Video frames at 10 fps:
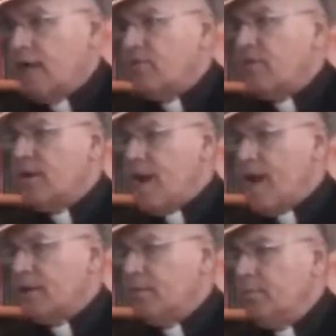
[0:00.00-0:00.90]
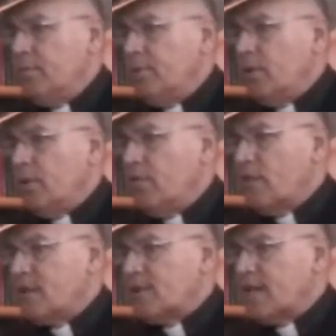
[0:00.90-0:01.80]
every atom of
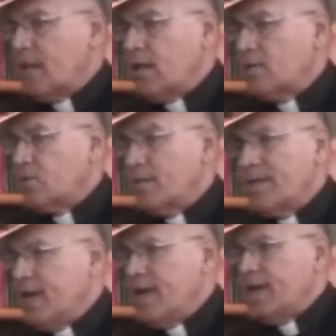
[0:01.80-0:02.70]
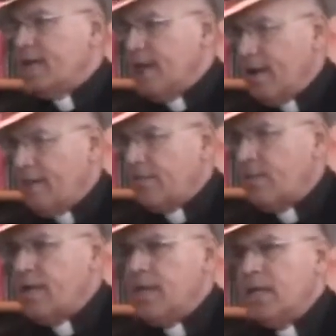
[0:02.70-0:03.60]
our cells, within
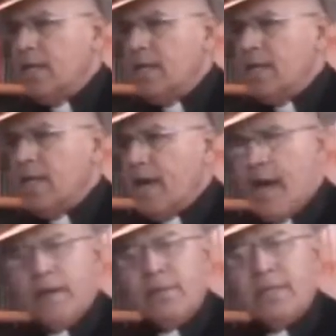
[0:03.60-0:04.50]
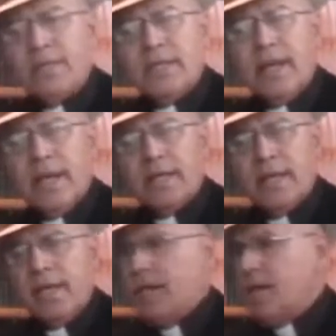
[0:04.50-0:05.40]
every animate and
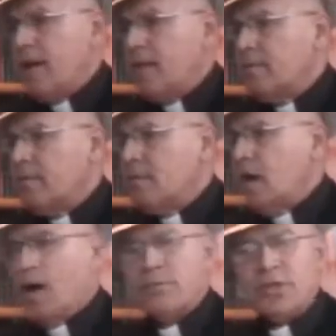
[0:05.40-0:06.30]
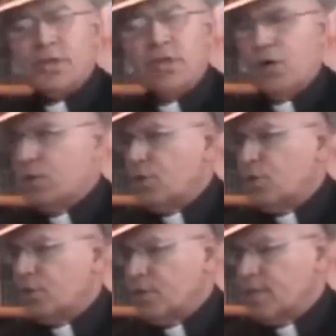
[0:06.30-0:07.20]
inanimate object on
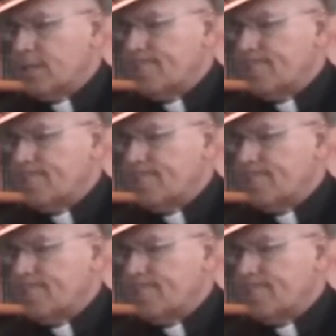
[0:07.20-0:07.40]
earth.